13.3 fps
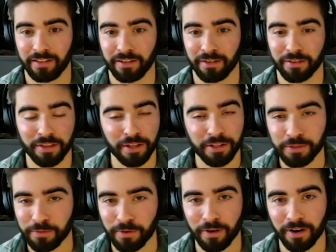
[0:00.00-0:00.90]
You know, you think
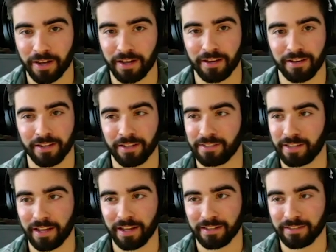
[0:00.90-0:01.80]
it too far ahead.
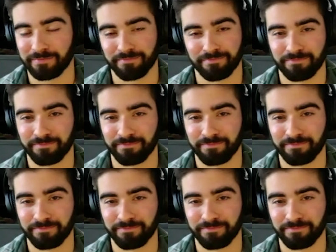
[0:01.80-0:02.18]
It's not,